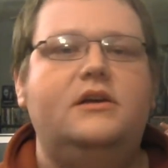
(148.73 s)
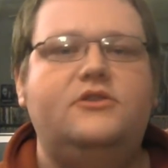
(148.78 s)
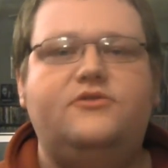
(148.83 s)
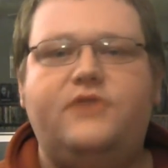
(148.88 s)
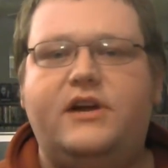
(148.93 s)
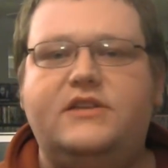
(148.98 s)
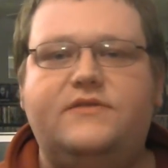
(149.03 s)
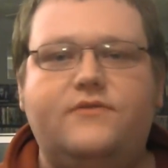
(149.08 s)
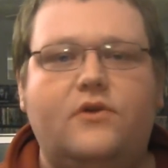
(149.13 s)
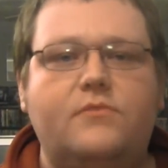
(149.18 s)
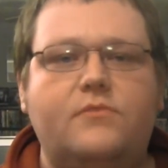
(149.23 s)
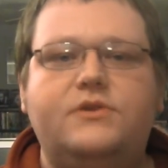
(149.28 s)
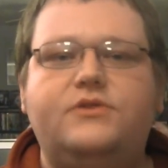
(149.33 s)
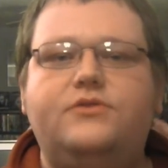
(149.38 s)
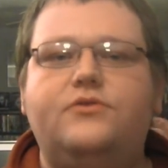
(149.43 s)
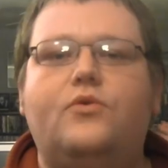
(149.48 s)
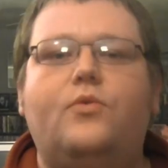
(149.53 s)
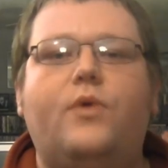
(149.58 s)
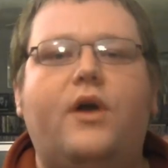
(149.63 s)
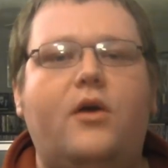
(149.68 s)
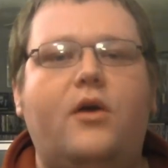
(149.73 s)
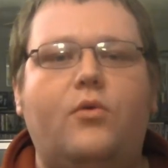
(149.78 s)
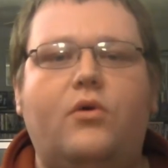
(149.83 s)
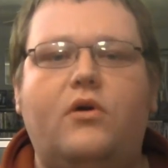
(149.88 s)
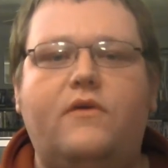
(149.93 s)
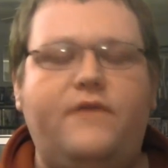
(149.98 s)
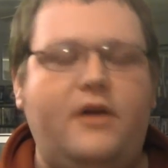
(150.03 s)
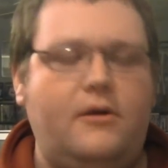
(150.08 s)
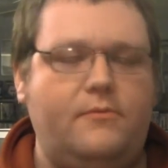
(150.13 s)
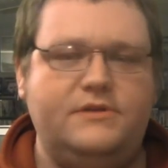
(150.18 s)
transformed into a
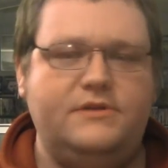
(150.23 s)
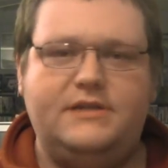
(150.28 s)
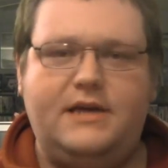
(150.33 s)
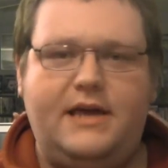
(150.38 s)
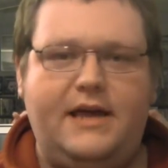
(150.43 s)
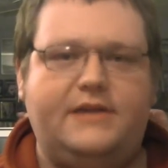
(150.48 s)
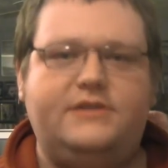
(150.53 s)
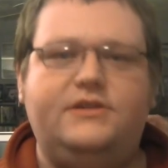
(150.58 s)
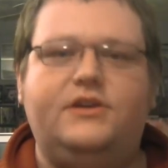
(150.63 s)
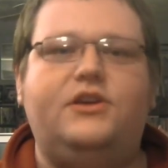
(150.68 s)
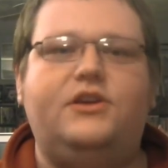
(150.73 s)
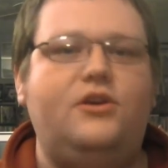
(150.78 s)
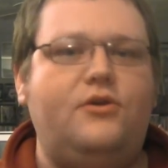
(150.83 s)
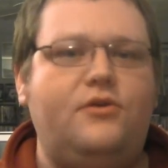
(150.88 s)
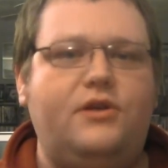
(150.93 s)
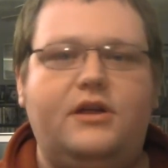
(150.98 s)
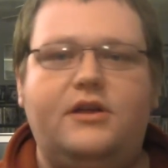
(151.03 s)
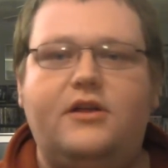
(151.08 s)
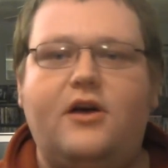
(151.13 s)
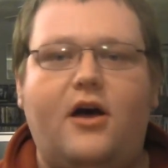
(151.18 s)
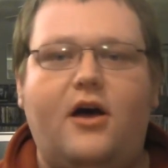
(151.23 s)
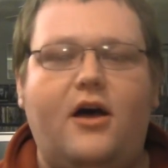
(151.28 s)
werewolf and was executed